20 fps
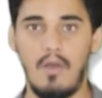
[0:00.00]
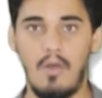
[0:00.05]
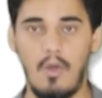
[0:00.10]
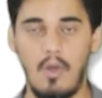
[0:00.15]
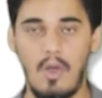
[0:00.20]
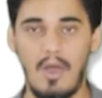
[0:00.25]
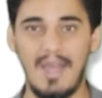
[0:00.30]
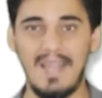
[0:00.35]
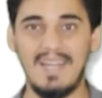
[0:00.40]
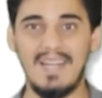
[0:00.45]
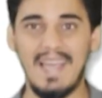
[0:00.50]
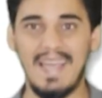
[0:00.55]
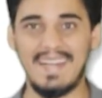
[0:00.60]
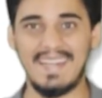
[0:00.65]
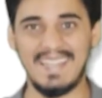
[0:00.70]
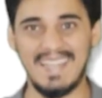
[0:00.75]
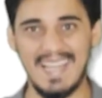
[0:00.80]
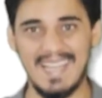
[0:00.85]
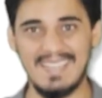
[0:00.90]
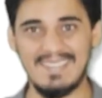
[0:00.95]
oil and
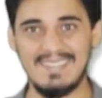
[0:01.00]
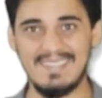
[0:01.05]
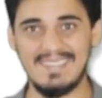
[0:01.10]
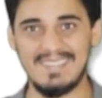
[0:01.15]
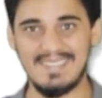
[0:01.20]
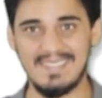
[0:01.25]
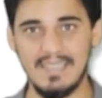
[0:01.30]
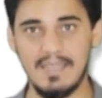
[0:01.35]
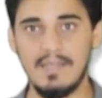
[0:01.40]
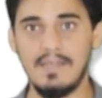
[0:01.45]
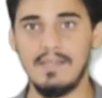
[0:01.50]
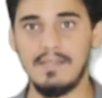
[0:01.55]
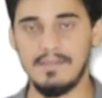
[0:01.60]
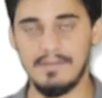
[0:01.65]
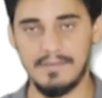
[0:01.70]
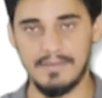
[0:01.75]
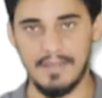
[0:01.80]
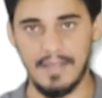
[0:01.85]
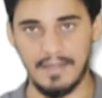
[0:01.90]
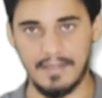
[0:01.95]
gas
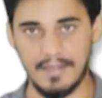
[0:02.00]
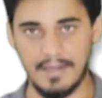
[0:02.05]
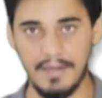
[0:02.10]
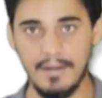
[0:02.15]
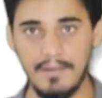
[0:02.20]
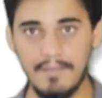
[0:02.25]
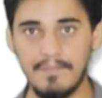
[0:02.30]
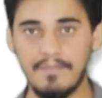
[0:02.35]
sector,